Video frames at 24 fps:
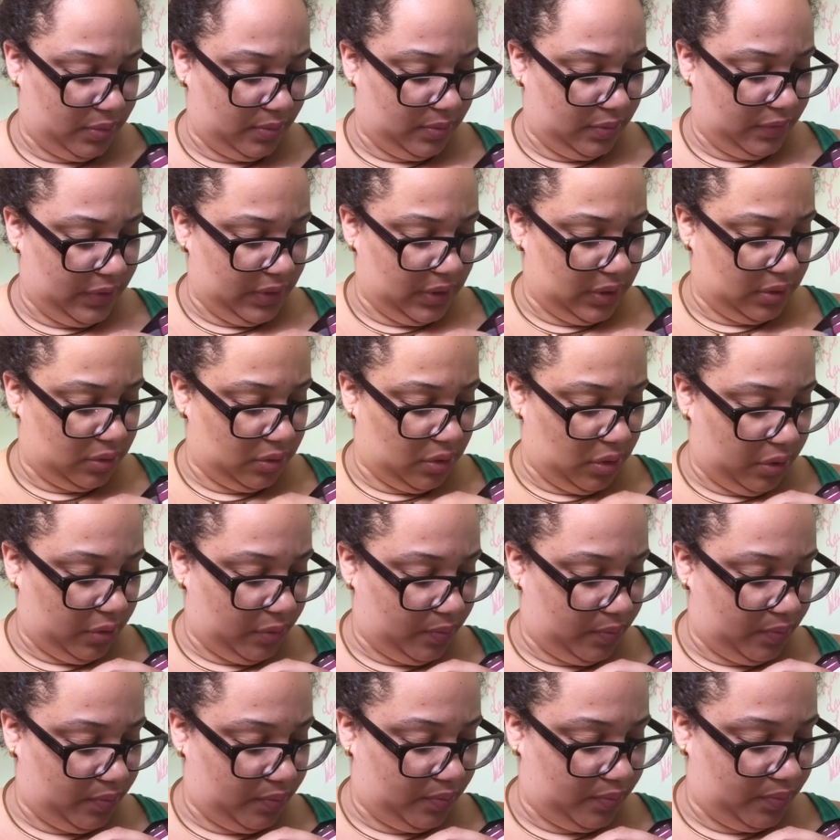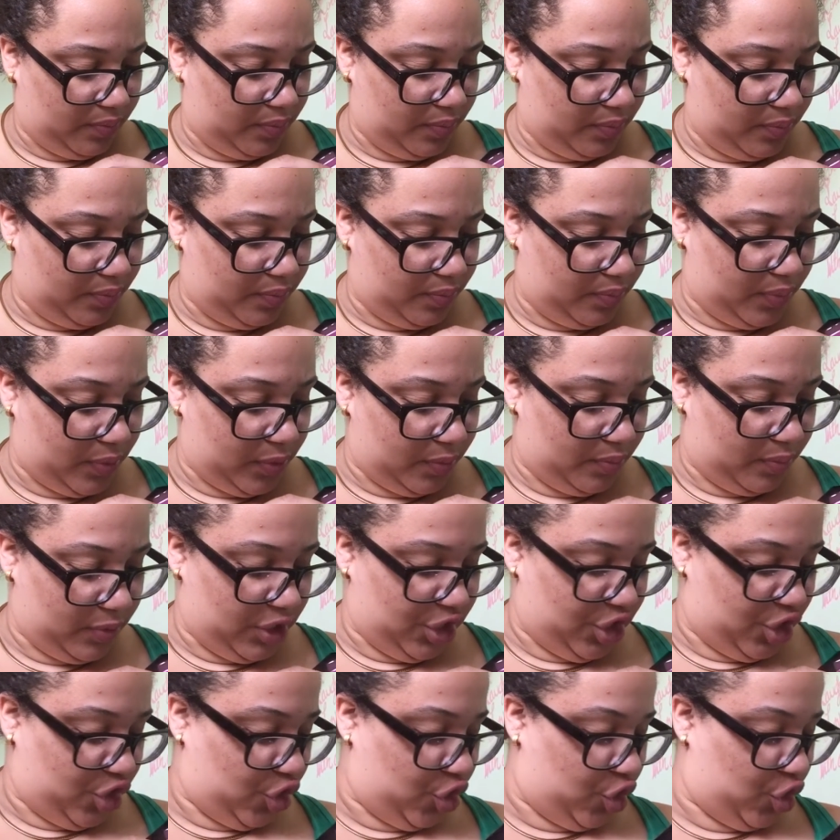pretty dark
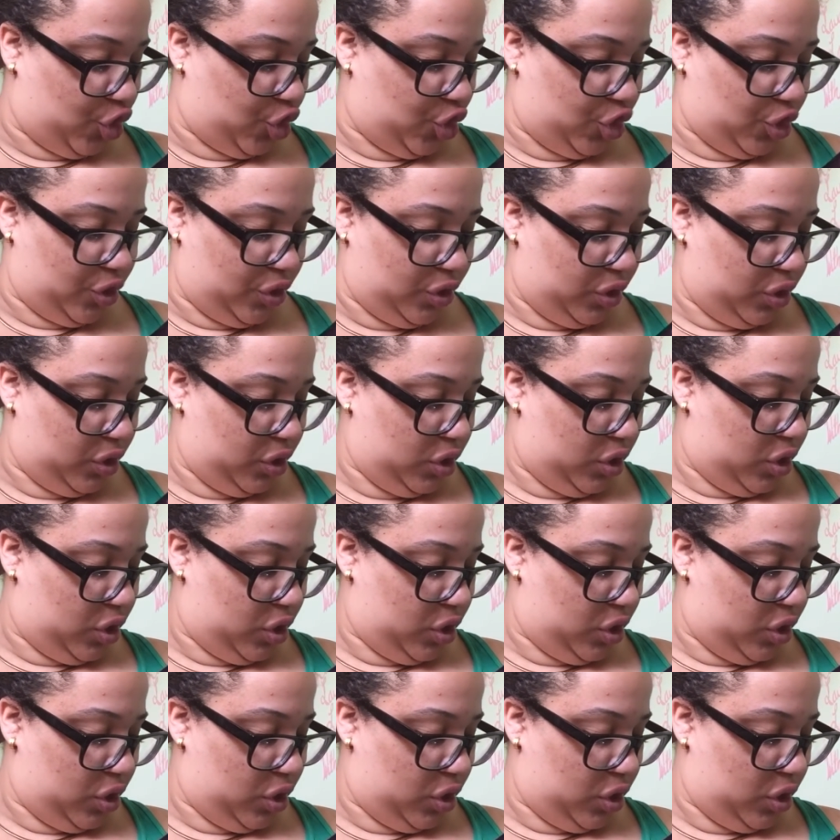purplish